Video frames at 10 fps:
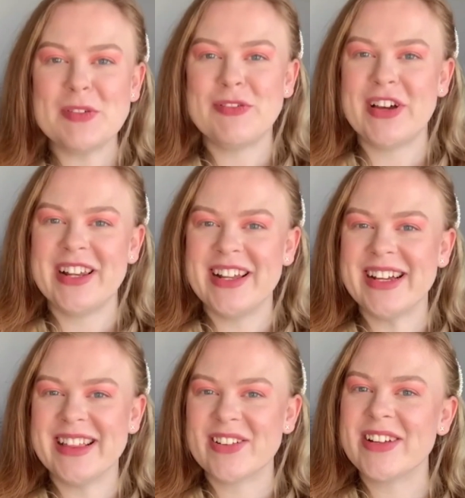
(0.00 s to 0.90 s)
fun
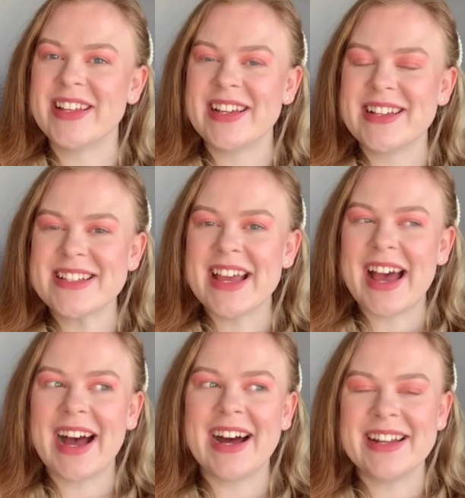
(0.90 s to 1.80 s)
looking through these,
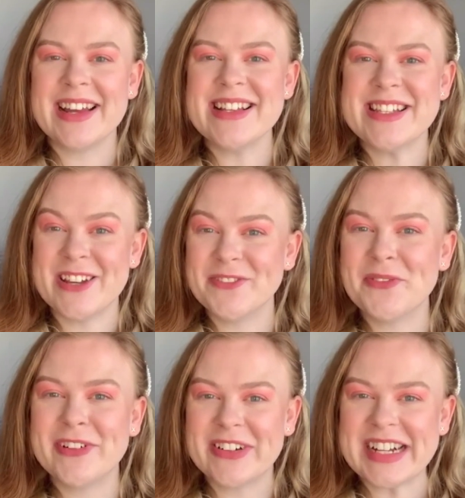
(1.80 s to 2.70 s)
and some
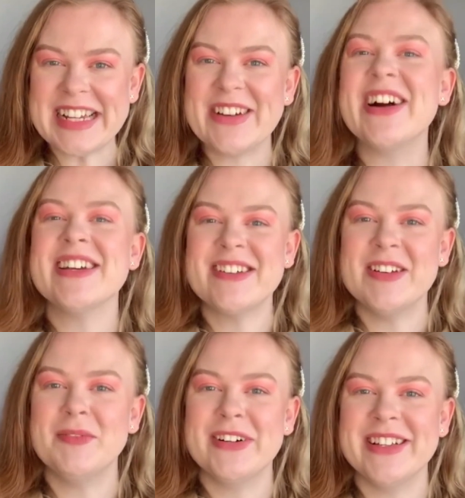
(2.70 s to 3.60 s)
were really
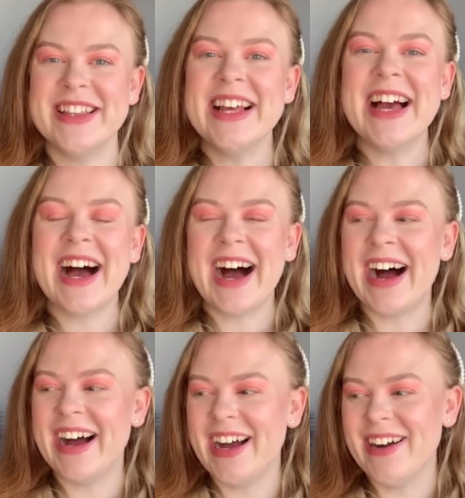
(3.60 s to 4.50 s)
questionable,
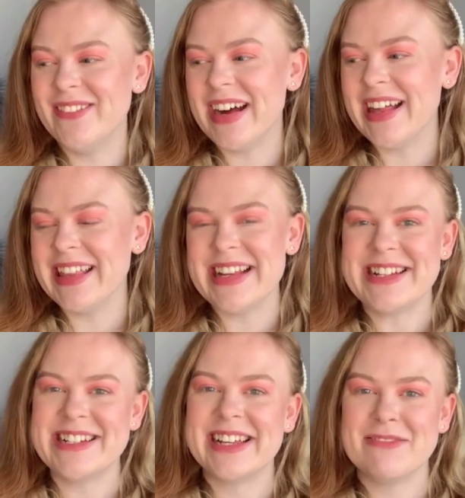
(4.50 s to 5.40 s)
and they
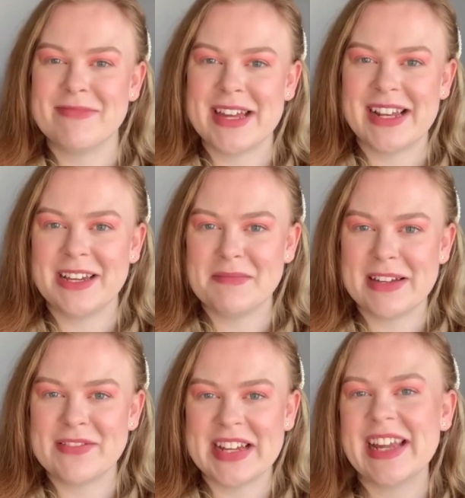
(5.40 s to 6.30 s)
did give me a little bit
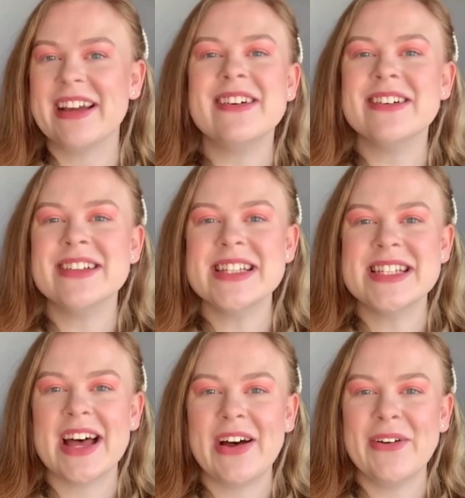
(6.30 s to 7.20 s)
of a giggle.
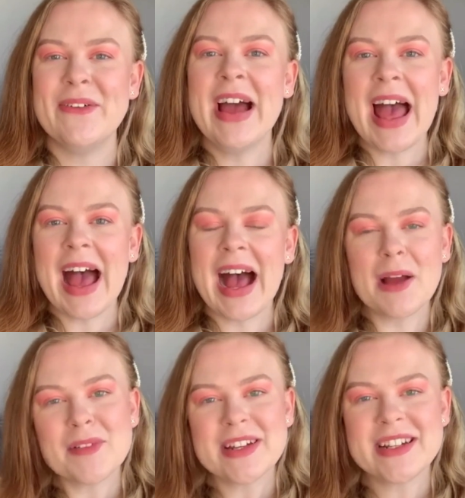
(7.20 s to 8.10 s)
So
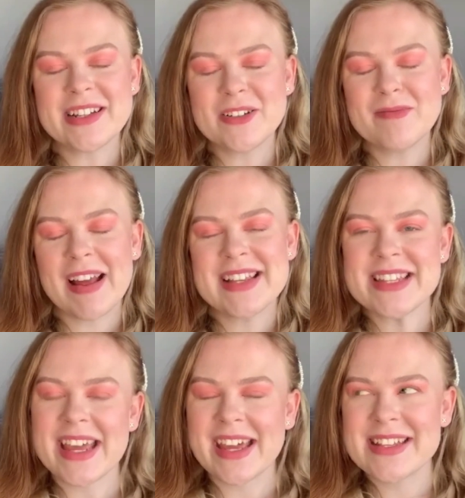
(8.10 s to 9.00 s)
I'm gonna do my
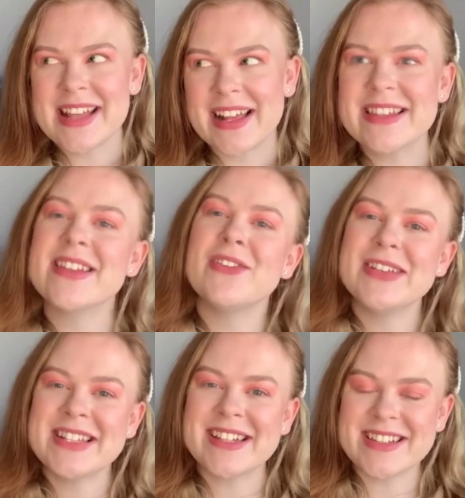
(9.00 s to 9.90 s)
six, and
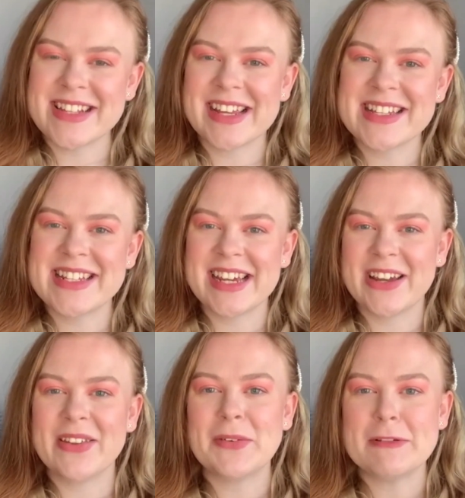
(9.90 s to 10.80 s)
Sophie's got six
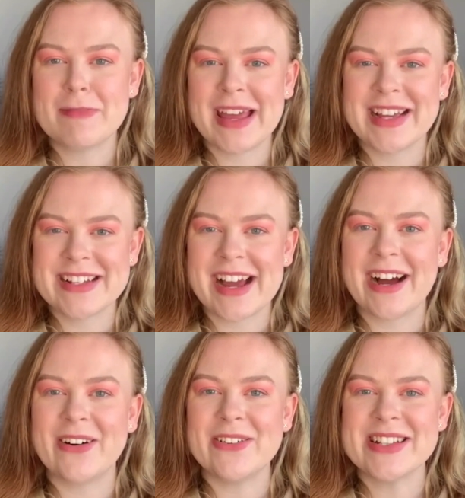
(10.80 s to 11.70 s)
too that we've picked
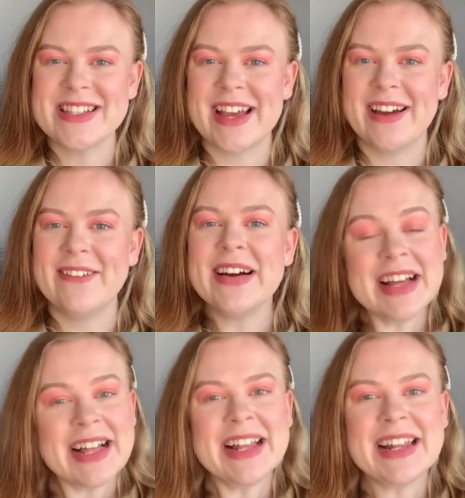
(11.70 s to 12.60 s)
out. So
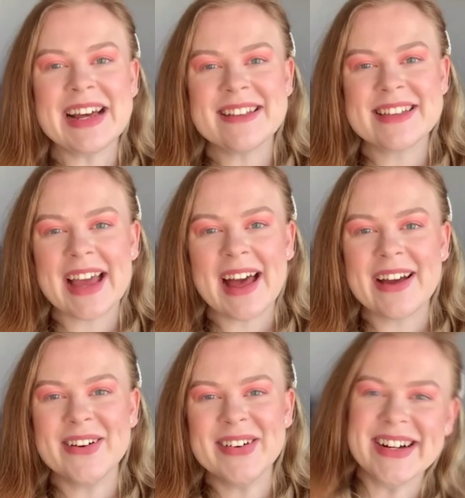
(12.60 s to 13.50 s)
let's go.